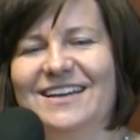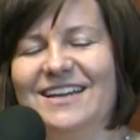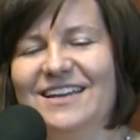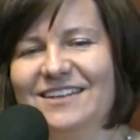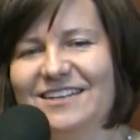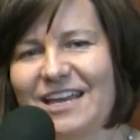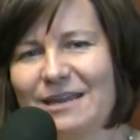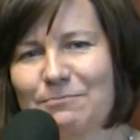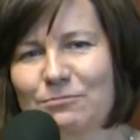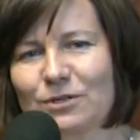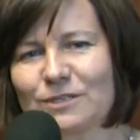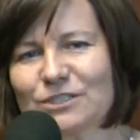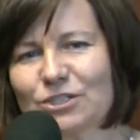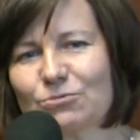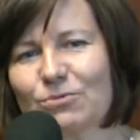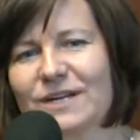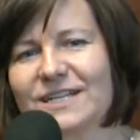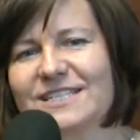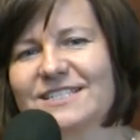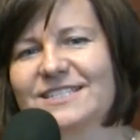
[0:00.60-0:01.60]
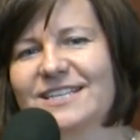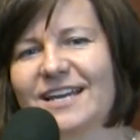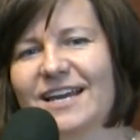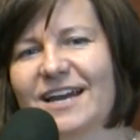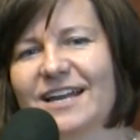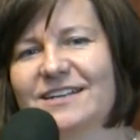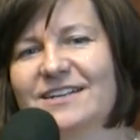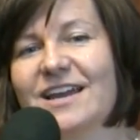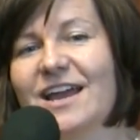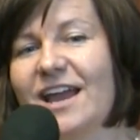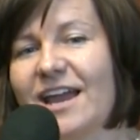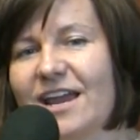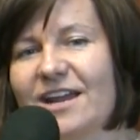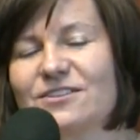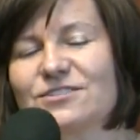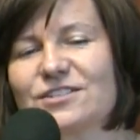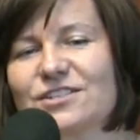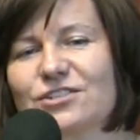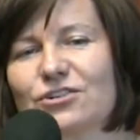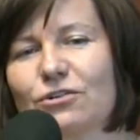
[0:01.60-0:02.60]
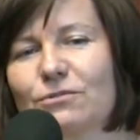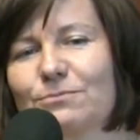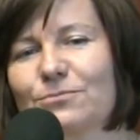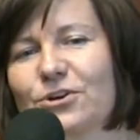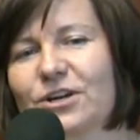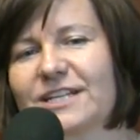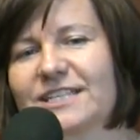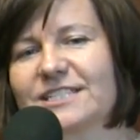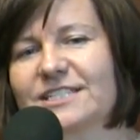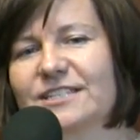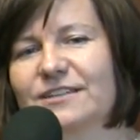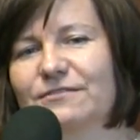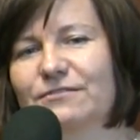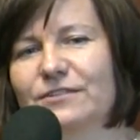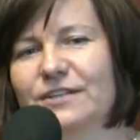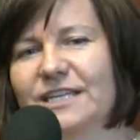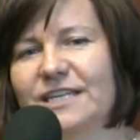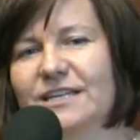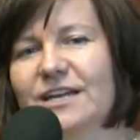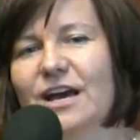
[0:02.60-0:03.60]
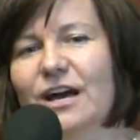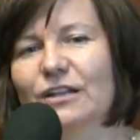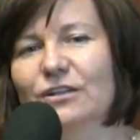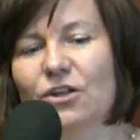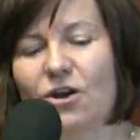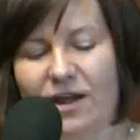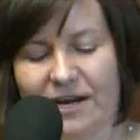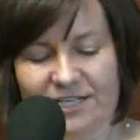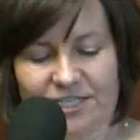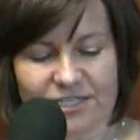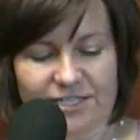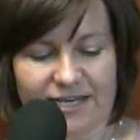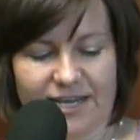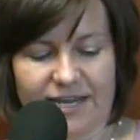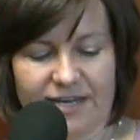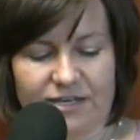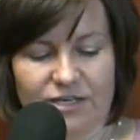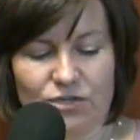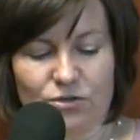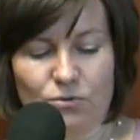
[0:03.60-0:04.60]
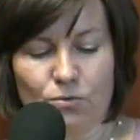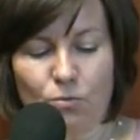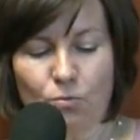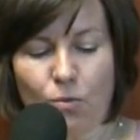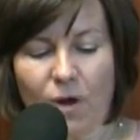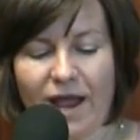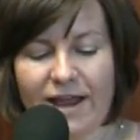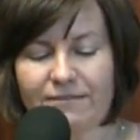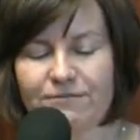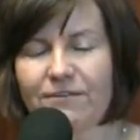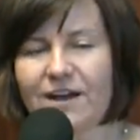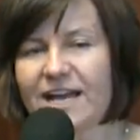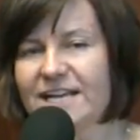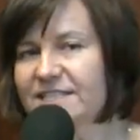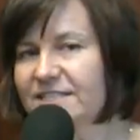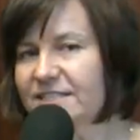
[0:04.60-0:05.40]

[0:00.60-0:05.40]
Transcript: In April 2010, Ayrstone Productivity launched a new Wi-Fi